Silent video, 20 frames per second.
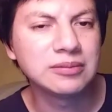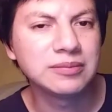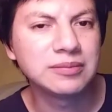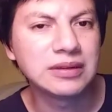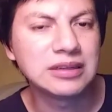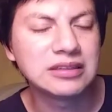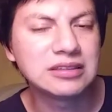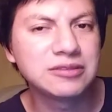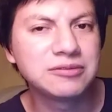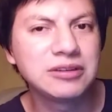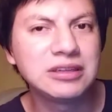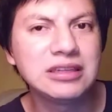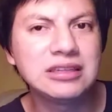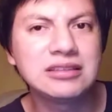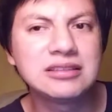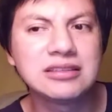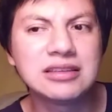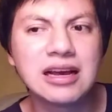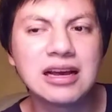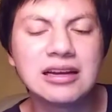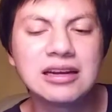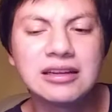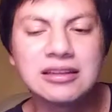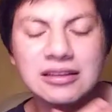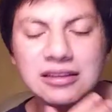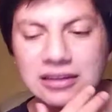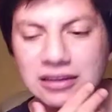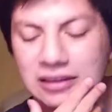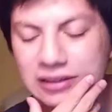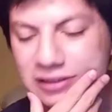It's really sad, I
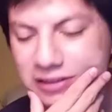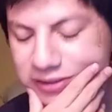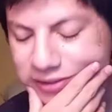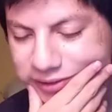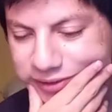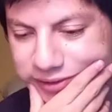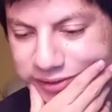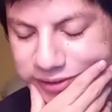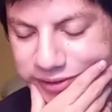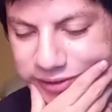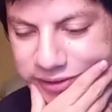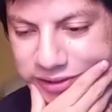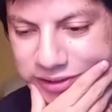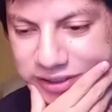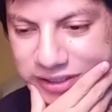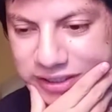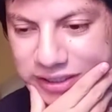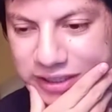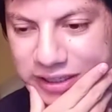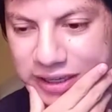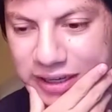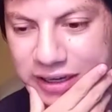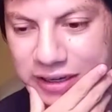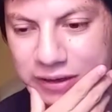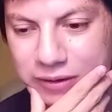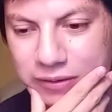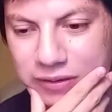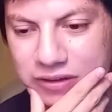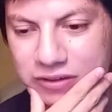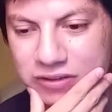think, to see
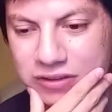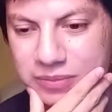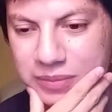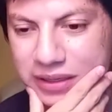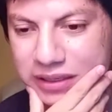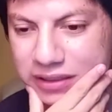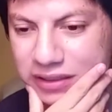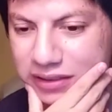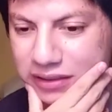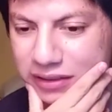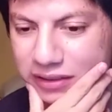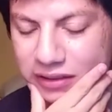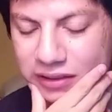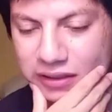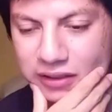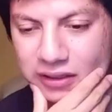how there's many